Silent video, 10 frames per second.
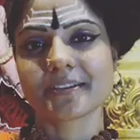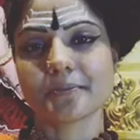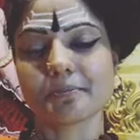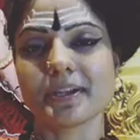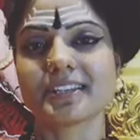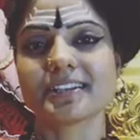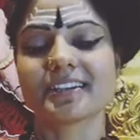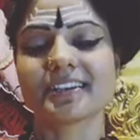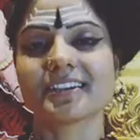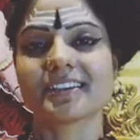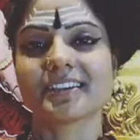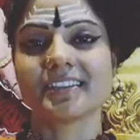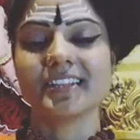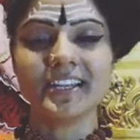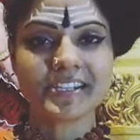But
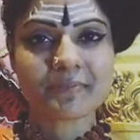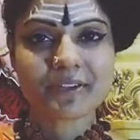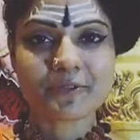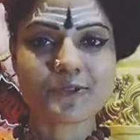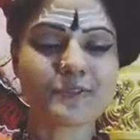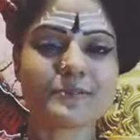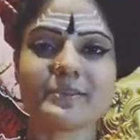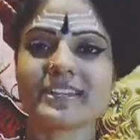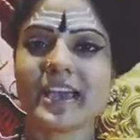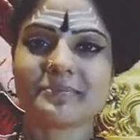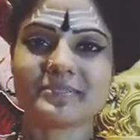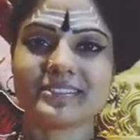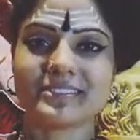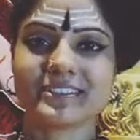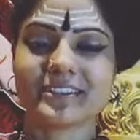the ultimate fulfillment happened
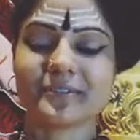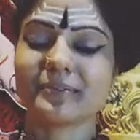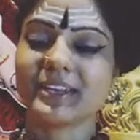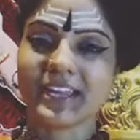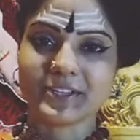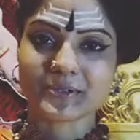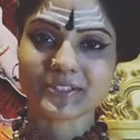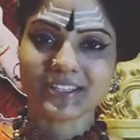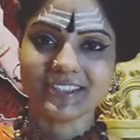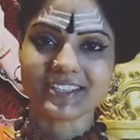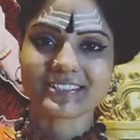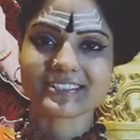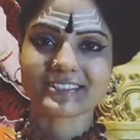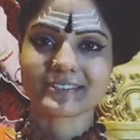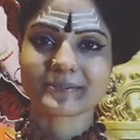when I took sannyas.